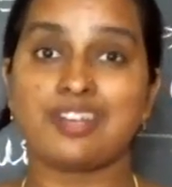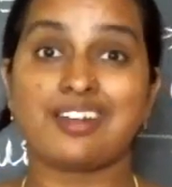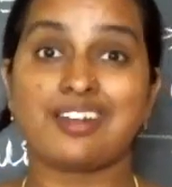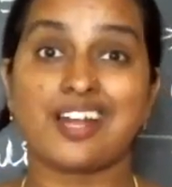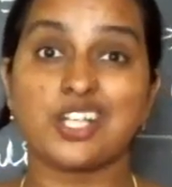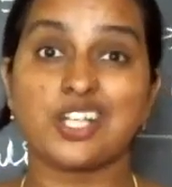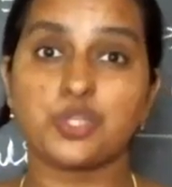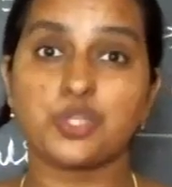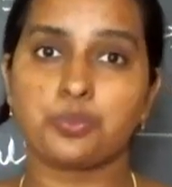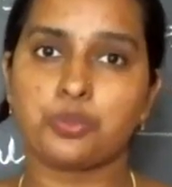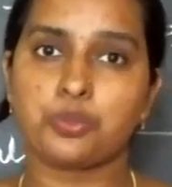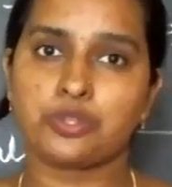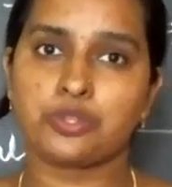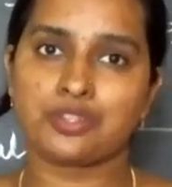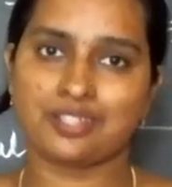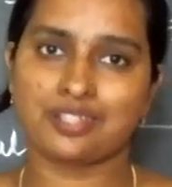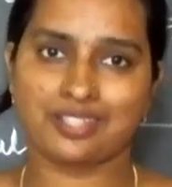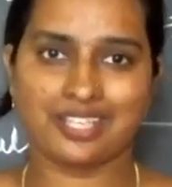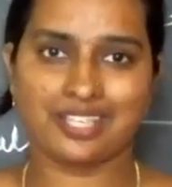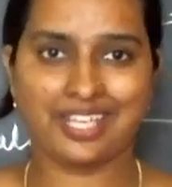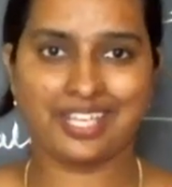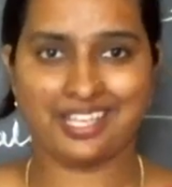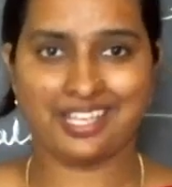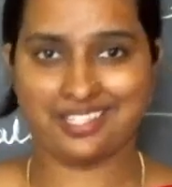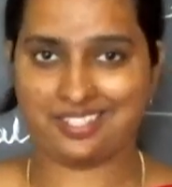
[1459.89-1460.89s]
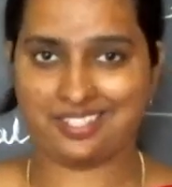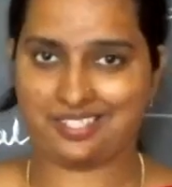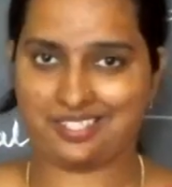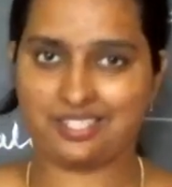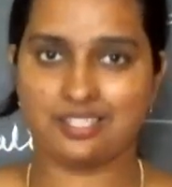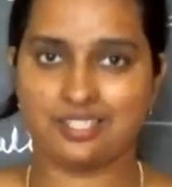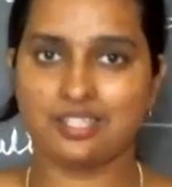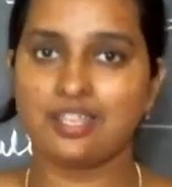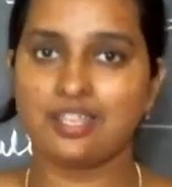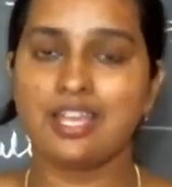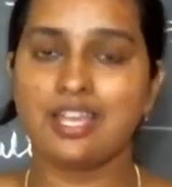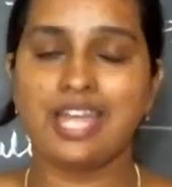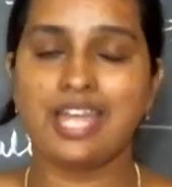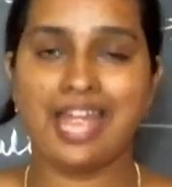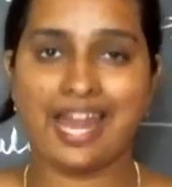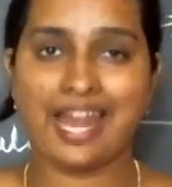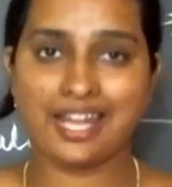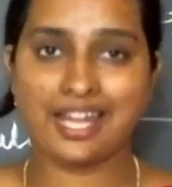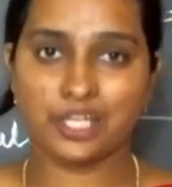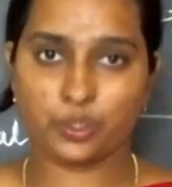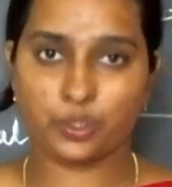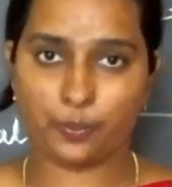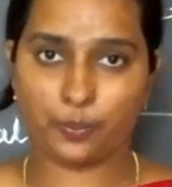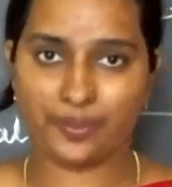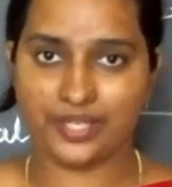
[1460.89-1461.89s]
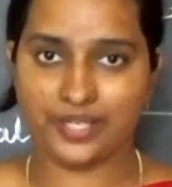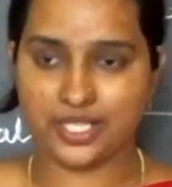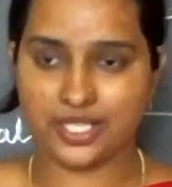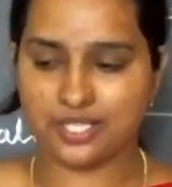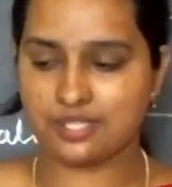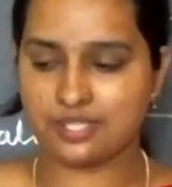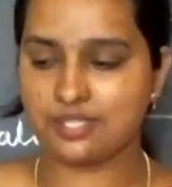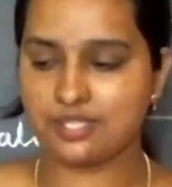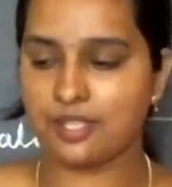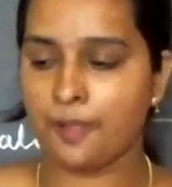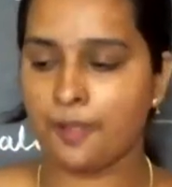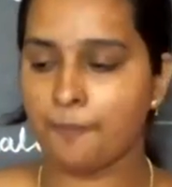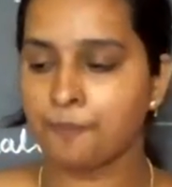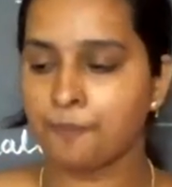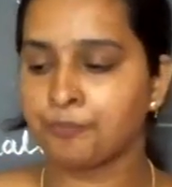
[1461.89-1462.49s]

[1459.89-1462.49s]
Rajput kings and queens.